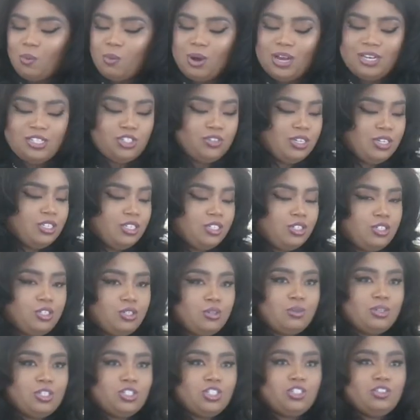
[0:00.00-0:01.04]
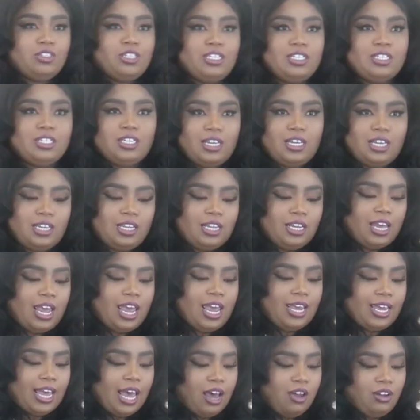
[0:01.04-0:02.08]
what you need to do is you need to get the
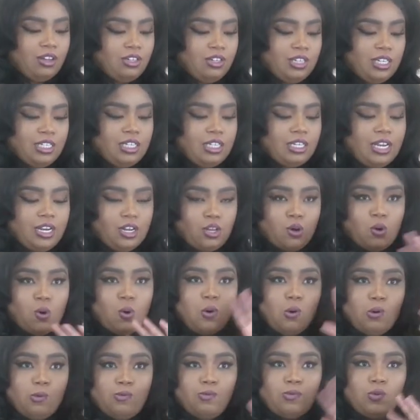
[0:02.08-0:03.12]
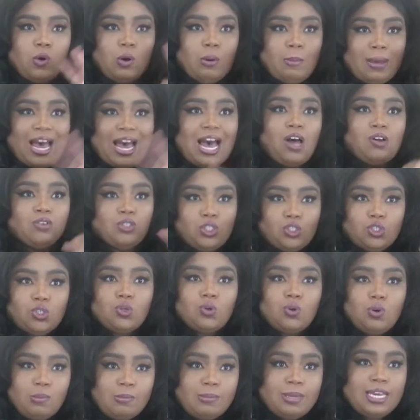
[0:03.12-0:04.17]
cake out. You need to let it cool for about
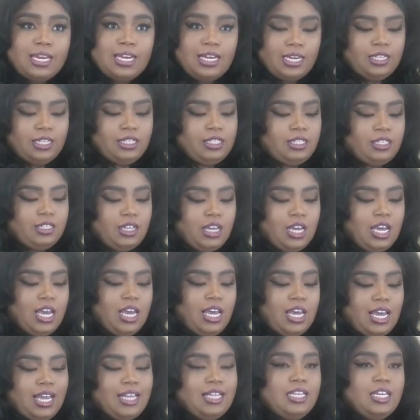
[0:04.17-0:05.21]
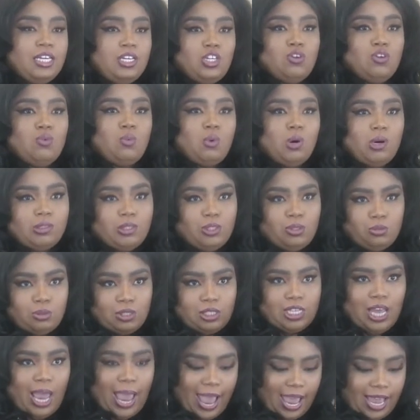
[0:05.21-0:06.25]
2 minutes, and then you want
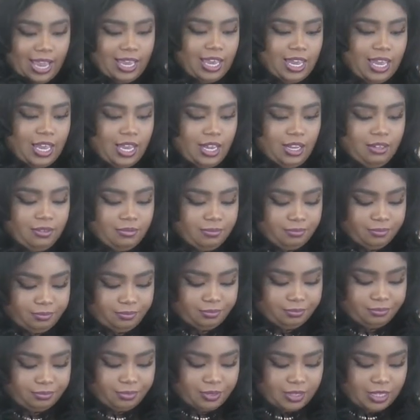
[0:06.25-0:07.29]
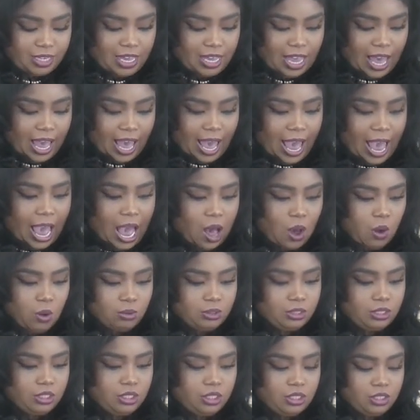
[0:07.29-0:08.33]
to take it
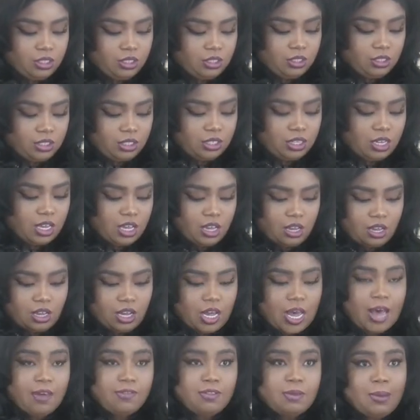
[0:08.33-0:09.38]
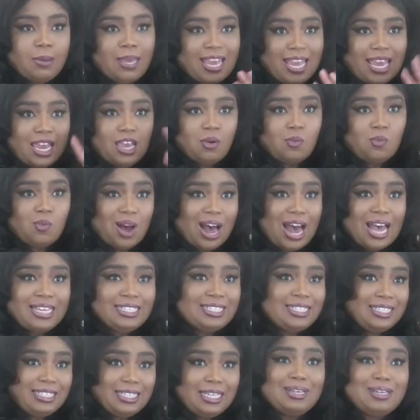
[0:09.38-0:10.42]
out of the pan
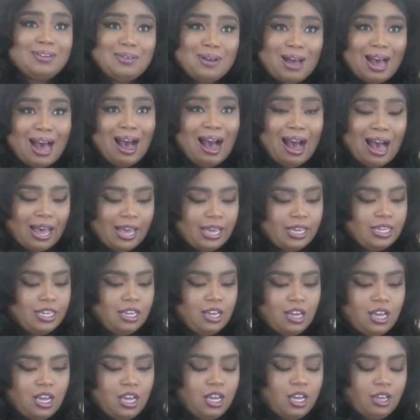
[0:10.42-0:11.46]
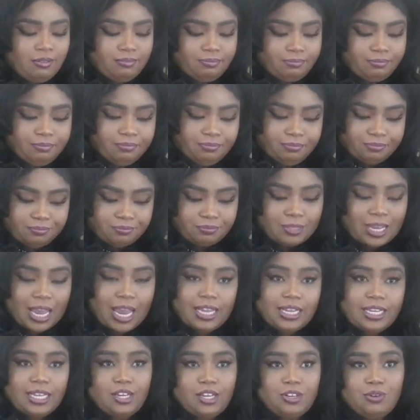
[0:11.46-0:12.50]
while it's still hot. And
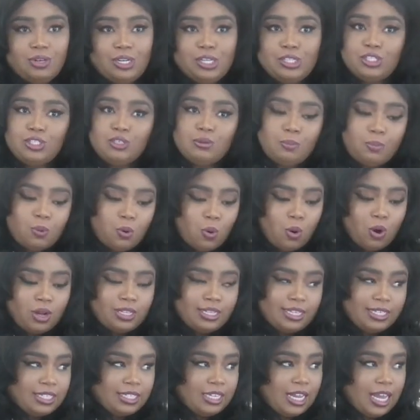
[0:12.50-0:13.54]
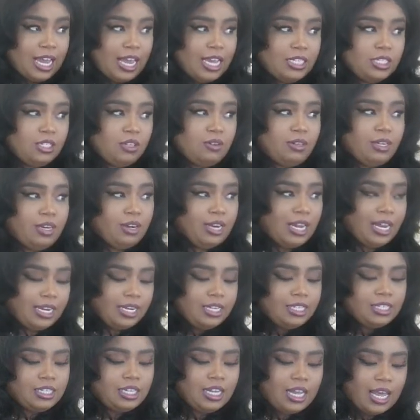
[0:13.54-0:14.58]
then you need to pour this glaze on there. Now
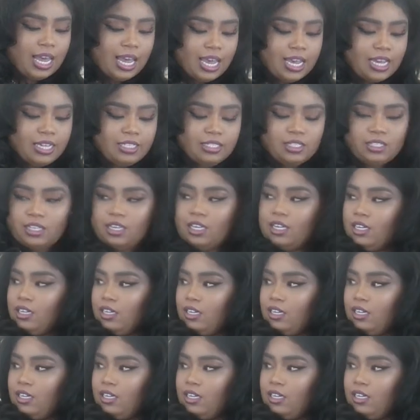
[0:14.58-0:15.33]
this glaze,